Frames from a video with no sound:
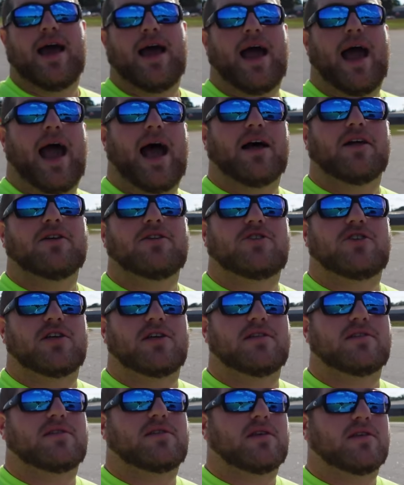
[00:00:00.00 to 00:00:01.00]

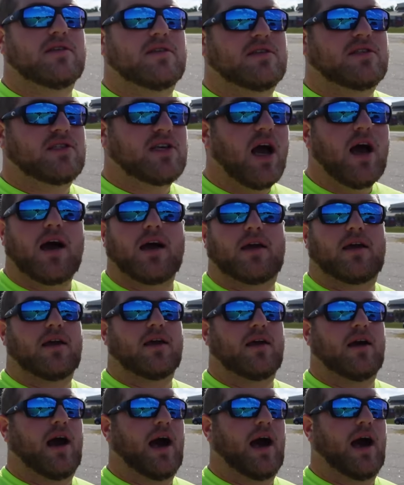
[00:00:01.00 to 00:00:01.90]
Halogens suck.